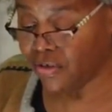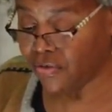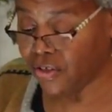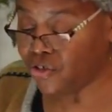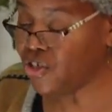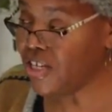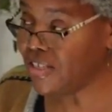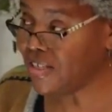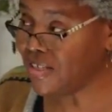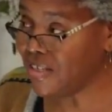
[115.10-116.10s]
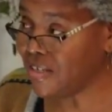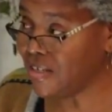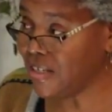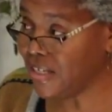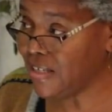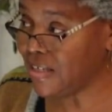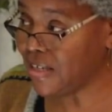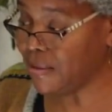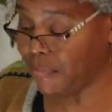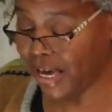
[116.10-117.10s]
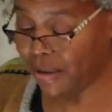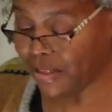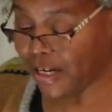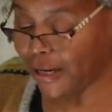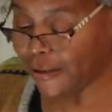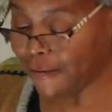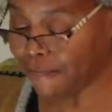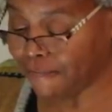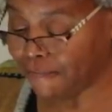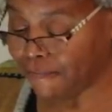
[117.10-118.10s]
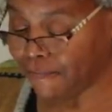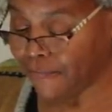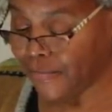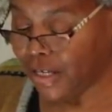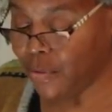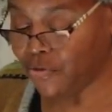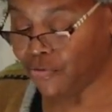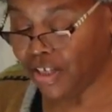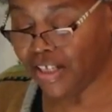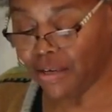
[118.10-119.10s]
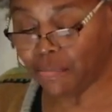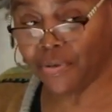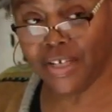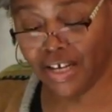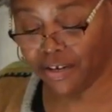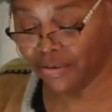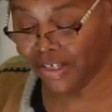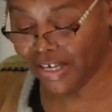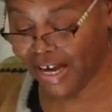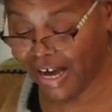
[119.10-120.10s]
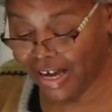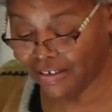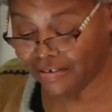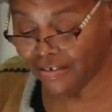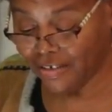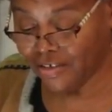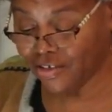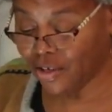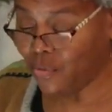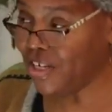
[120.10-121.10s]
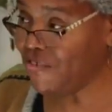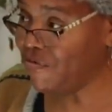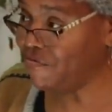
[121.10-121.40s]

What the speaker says: then Jesus didn't need to get baptized. He was really a pretty healthy guy. Some would even